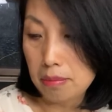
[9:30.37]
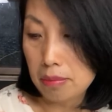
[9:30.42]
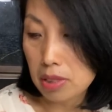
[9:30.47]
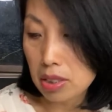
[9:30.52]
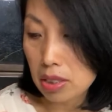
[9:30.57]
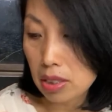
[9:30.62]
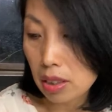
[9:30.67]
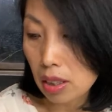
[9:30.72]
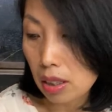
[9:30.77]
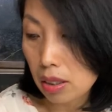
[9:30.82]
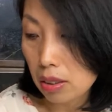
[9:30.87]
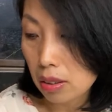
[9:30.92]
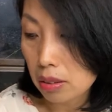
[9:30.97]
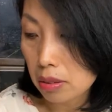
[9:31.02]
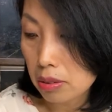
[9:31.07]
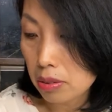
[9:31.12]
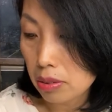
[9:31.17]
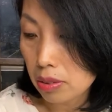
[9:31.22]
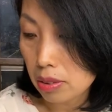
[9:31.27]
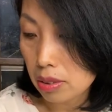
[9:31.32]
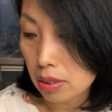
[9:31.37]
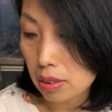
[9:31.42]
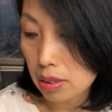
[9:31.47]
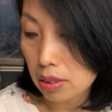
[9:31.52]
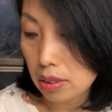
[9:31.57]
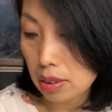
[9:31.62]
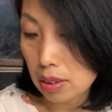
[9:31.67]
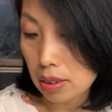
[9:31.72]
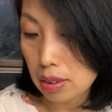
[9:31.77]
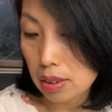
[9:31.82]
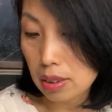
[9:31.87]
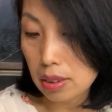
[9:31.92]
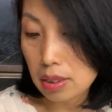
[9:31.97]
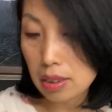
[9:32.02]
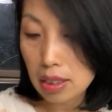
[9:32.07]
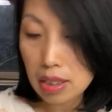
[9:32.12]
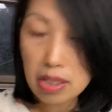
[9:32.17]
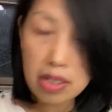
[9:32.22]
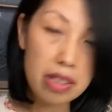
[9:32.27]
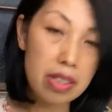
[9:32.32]
So
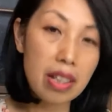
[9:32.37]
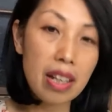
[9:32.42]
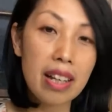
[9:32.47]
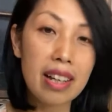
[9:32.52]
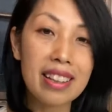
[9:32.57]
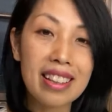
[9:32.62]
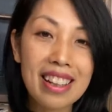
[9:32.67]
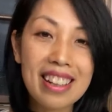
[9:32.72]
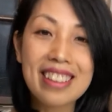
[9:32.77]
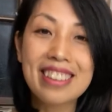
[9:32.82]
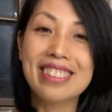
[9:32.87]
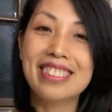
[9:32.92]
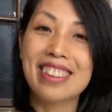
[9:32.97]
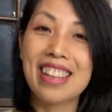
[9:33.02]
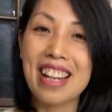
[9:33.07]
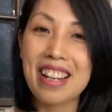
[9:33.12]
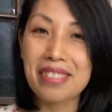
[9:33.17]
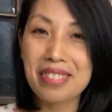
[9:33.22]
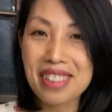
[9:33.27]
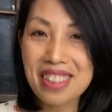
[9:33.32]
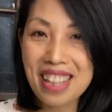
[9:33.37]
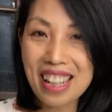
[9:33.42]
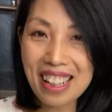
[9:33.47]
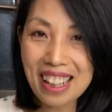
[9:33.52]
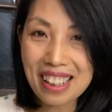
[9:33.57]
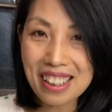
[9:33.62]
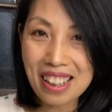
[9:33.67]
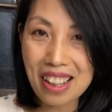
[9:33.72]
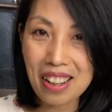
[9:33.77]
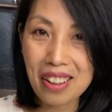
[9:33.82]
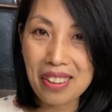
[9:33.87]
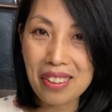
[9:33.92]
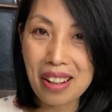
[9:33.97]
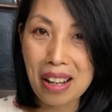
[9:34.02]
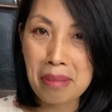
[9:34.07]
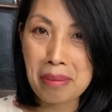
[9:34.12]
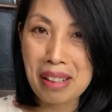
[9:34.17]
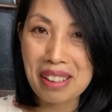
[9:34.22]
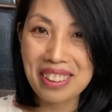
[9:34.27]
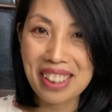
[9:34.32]
this is it. Everything I know
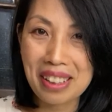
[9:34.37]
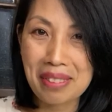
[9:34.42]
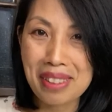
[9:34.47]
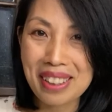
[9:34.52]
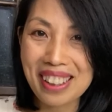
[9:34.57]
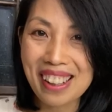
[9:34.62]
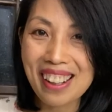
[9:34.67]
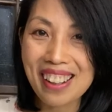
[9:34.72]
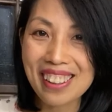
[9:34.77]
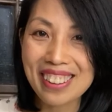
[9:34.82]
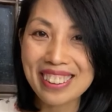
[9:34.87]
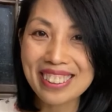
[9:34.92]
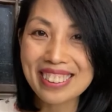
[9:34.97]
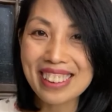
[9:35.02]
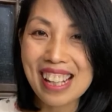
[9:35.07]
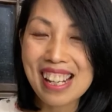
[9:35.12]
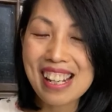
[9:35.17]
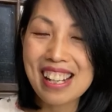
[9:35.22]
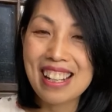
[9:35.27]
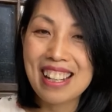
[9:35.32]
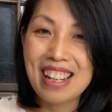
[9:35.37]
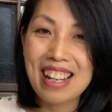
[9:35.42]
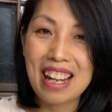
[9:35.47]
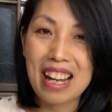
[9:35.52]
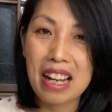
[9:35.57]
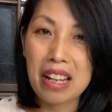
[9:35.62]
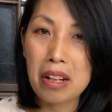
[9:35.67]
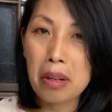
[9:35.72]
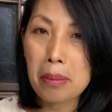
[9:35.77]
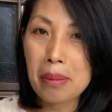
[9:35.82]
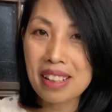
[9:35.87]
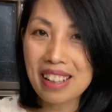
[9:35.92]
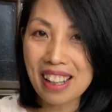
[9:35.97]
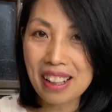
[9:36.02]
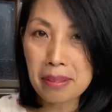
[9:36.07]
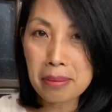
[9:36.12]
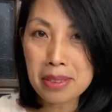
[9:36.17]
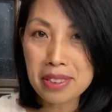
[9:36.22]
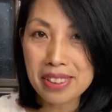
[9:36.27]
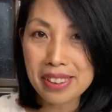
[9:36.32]
about liquid gold. I hope it
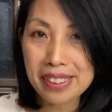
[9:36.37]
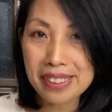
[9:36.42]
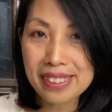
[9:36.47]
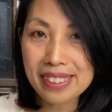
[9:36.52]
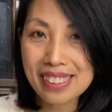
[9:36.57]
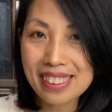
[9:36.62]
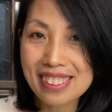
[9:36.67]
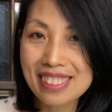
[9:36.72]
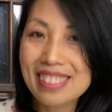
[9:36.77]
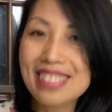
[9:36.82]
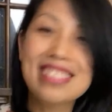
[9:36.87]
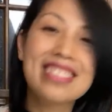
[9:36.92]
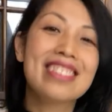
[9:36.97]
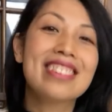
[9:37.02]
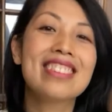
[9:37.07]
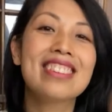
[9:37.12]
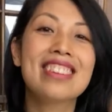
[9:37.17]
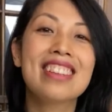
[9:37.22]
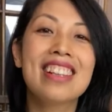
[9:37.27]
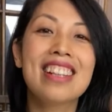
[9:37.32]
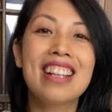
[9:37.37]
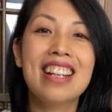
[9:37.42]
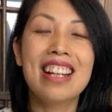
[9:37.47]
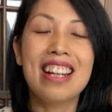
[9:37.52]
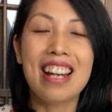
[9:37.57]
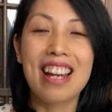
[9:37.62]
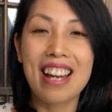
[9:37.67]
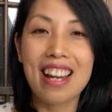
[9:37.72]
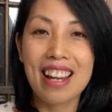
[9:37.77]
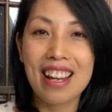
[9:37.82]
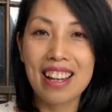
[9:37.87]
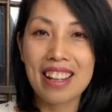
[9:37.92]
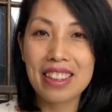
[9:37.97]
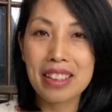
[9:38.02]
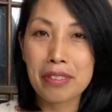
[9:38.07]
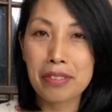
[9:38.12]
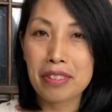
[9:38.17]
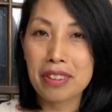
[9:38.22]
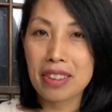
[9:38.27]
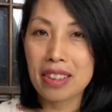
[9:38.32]
helps you.
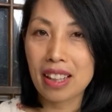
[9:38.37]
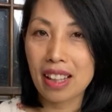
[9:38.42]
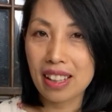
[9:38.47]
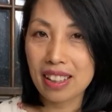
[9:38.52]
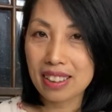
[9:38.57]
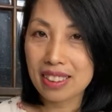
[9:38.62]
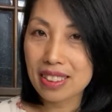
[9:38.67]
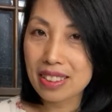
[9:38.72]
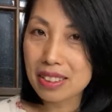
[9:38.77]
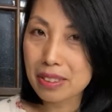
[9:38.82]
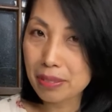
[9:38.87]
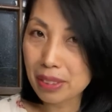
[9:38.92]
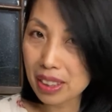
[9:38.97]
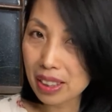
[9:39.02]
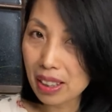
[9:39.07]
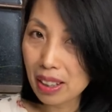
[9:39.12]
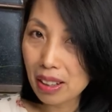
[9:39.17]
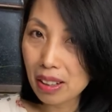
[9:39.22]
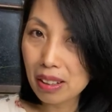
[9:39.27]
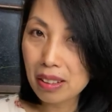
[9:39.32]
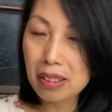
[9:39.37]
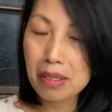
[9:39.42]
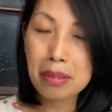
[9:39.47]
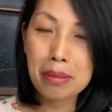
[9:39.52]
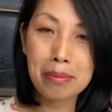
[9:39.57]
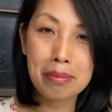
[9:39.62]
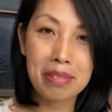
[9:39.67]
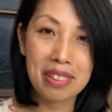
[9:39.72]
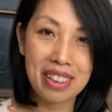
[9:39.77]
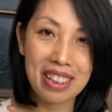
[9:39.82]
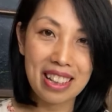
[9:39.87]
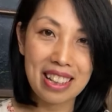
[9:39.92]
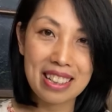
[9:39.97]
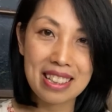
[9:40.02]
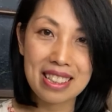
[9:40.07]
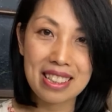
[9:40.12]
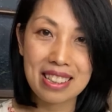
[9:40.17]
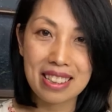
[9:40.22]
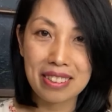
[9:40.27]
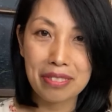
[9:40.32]
And if you like this video,
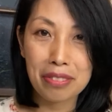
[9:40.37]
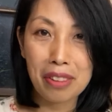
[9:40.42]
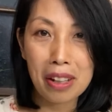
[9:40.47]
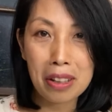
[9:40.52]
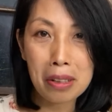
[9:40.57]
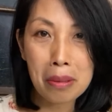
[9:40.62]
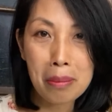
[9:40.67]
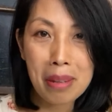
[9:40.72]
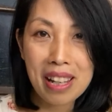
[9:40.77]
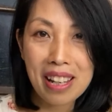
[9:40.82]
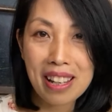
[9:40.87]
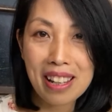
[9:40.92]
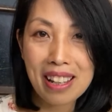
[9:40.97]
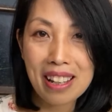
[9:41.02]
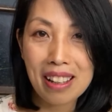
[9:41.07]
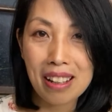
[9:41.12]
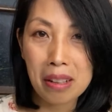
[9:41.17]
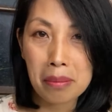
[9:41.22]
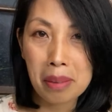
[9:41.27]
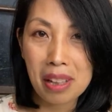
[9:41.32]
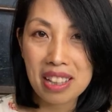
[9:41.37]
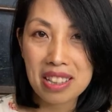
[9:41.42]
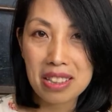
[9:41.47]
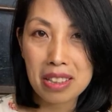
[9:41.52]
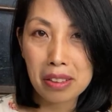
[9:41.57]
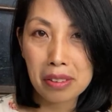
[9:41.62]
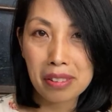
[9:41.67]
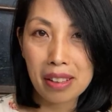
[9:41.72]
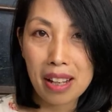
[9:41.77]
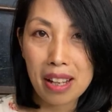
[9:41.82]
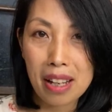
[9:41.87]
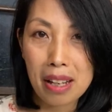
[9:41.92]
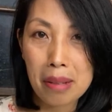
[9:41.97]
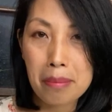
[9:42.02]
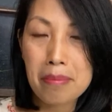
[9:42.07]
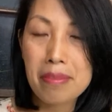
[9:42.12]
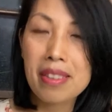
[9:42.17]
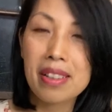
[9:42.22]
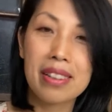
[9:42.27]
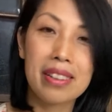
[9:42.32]
please follow me on my
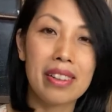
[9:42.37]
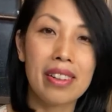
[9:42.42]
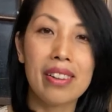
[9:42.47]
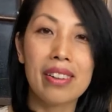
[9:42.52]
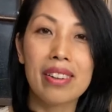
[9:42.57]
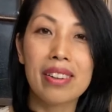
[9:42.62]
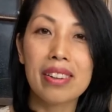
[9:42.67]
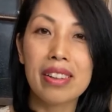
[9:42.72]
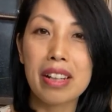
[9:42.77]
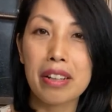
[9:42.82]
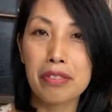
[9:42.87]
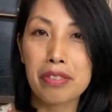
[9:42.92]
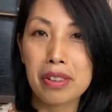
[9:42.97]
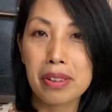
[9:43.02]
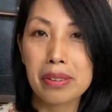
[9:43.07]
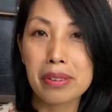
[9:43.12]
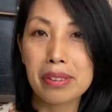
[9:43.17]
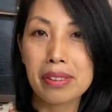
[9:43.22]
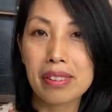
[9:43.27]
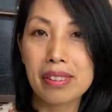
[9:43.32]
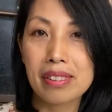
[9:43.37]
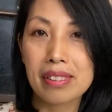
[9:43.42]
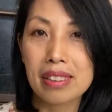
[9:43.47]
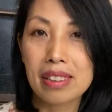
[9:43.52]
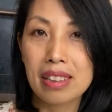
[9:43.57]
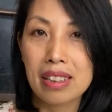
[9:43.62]
Instagram, or if you